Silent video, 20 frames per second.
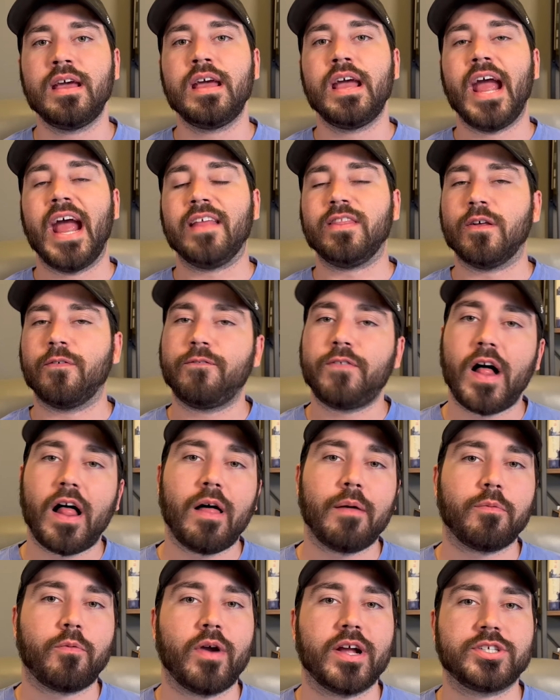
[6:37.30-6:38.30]
And the
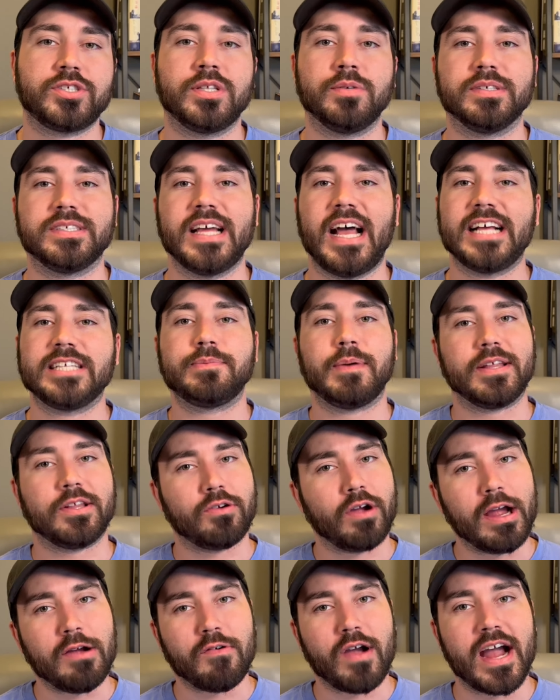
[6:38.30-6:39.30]
follow-up question that was asked by the
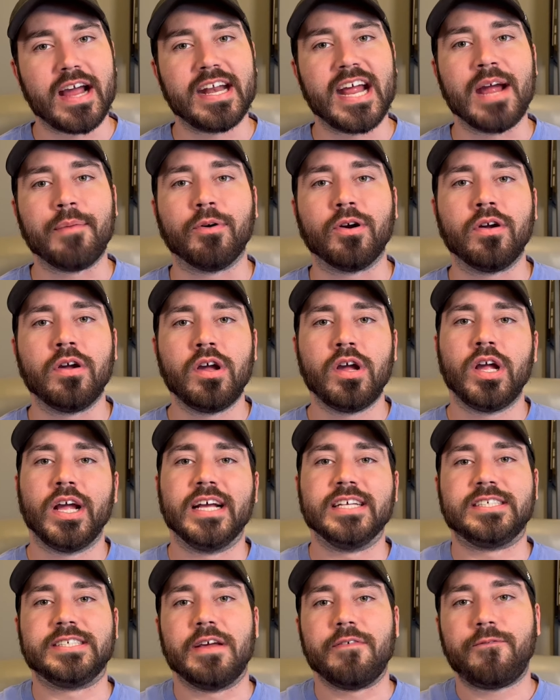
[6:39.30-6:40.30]
great Ryan Aber,
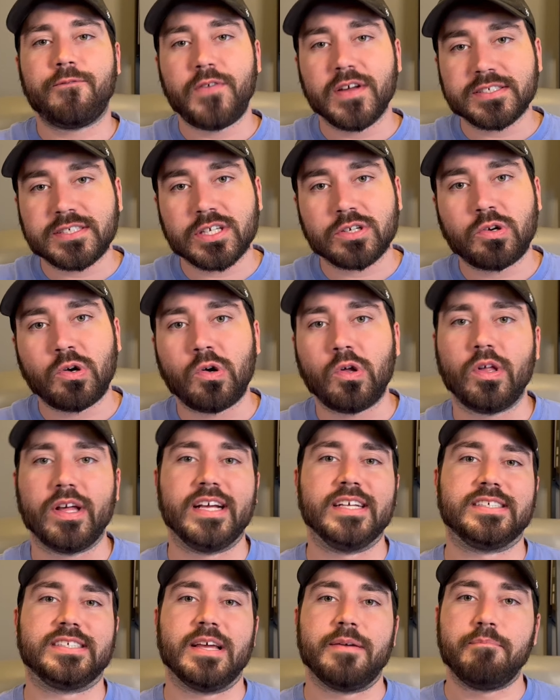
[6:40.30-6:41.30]
is it physical?
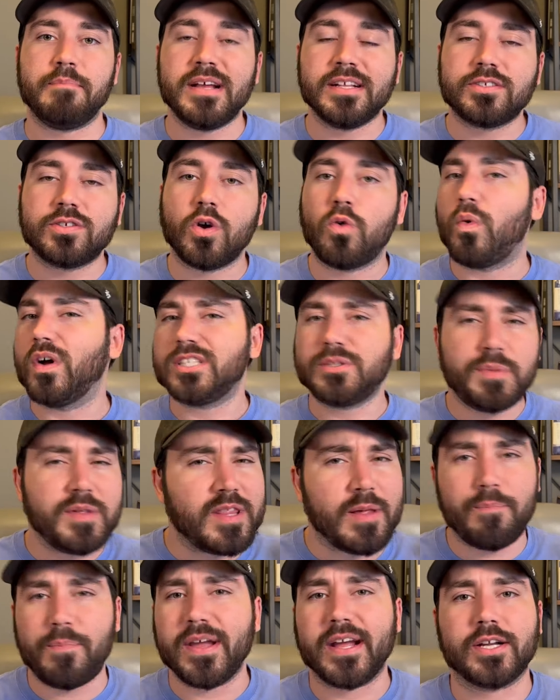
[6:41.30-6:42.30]
Is it mental? What's been
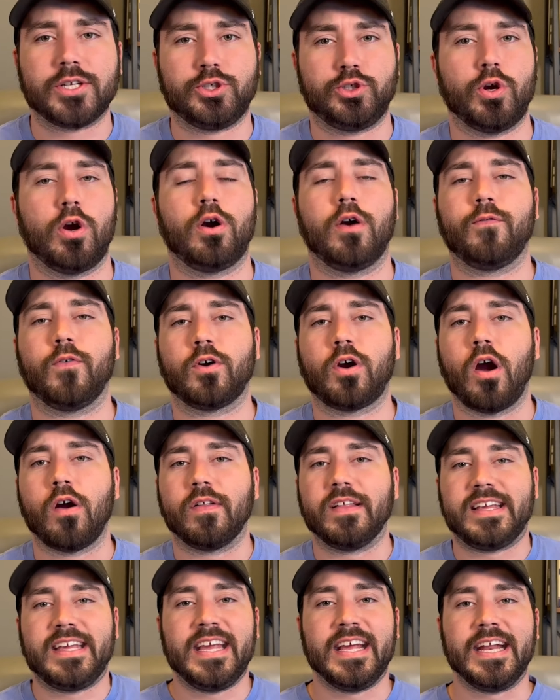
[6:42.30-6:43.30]
the biggest struggle for
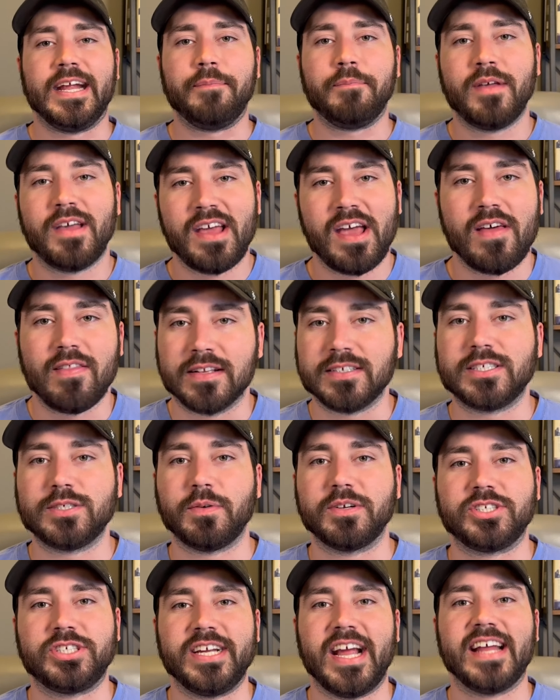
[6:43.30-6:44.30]
Carly Keeney? This is
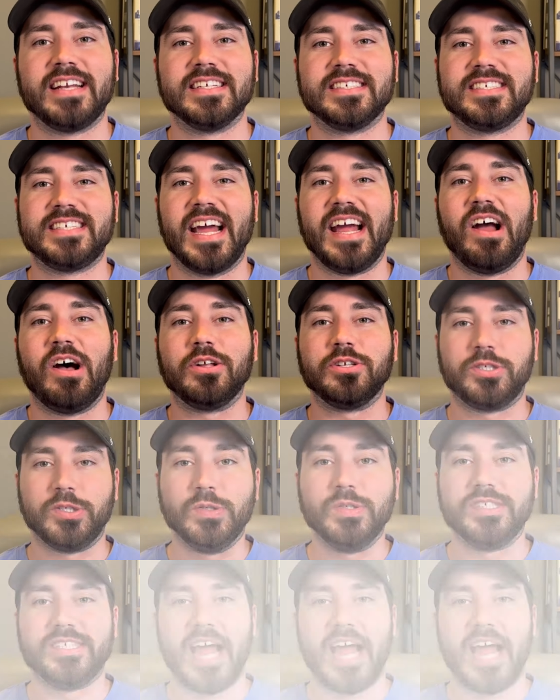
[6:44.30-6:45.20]
what she had to say on Tuesday.